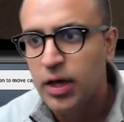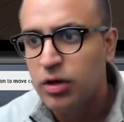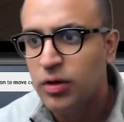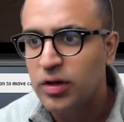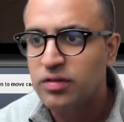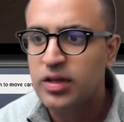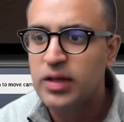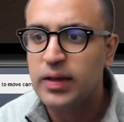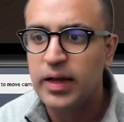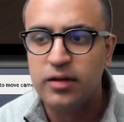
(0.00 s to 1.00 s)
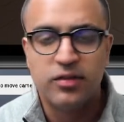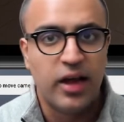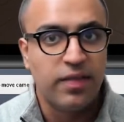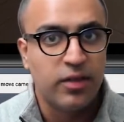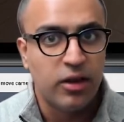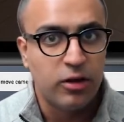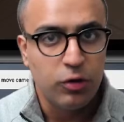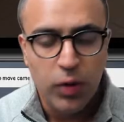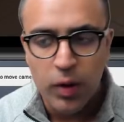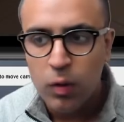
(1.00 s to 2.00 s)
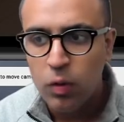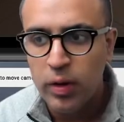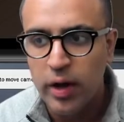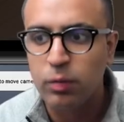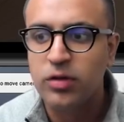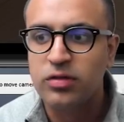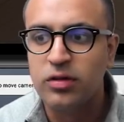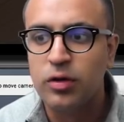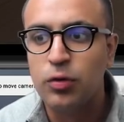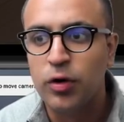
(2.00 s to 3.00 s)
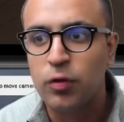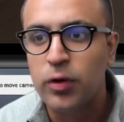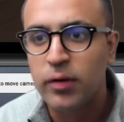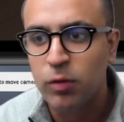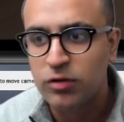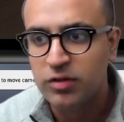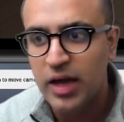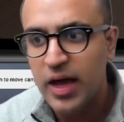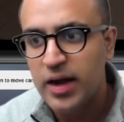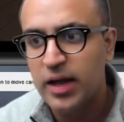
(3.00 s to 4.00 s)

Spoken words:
you can see that it scanned that QR code, and once the QR code was scanned,